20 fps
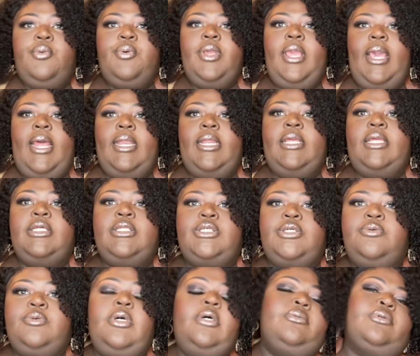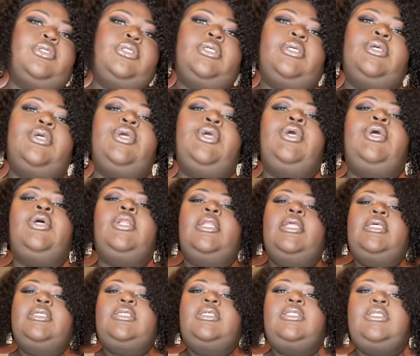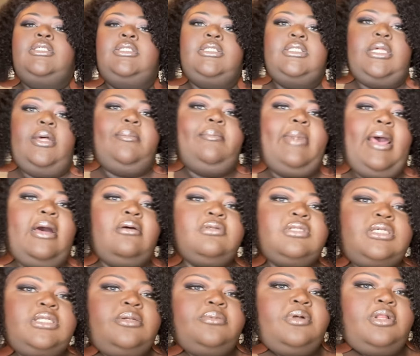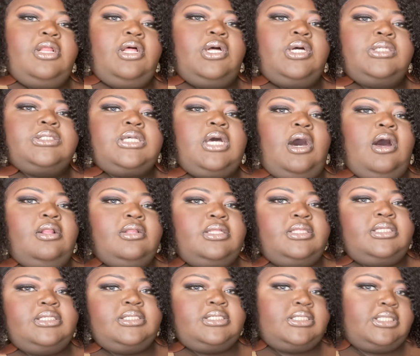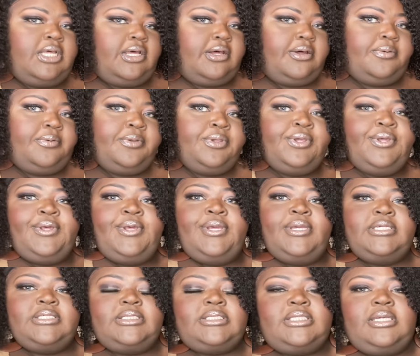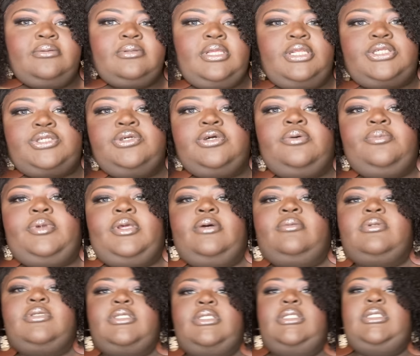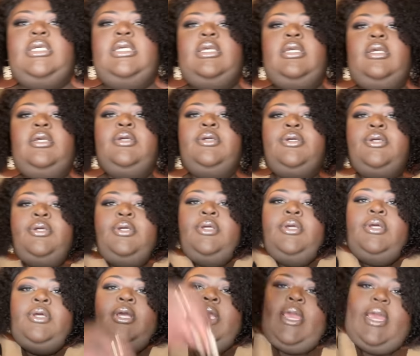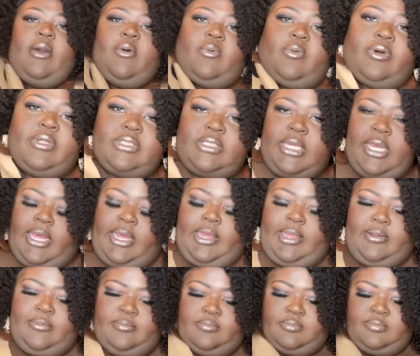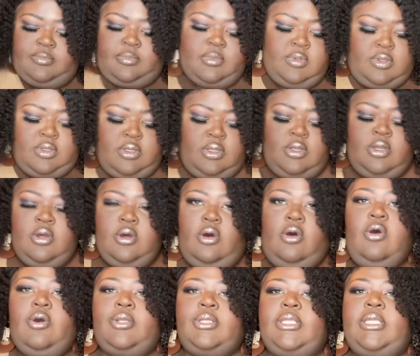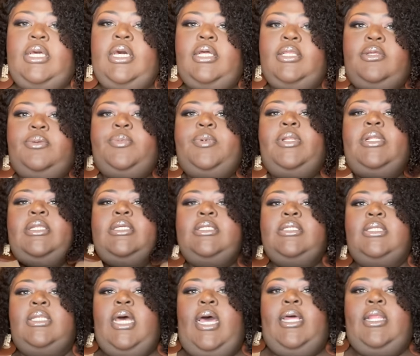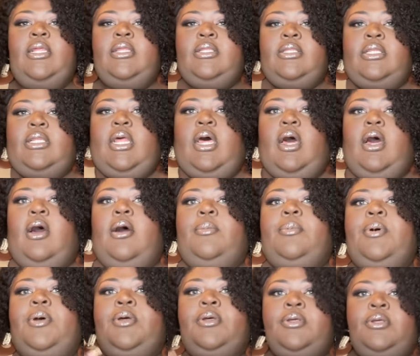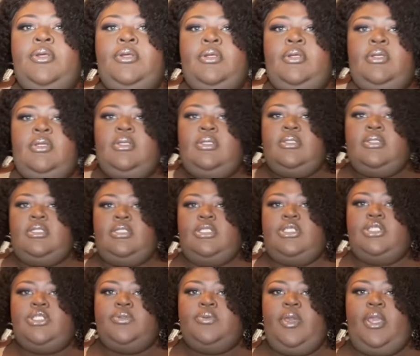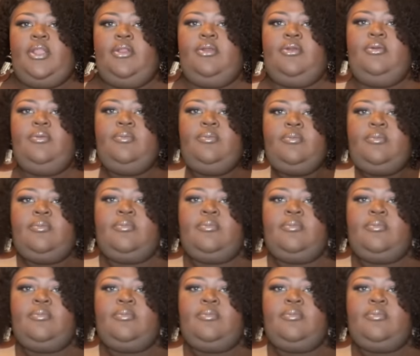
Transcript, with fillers: We had an interruption. Listen, this is a mountain of clothes. All of this stuff is stuff that you're going to be able to see at one time or the other. But listen, I love this sweater.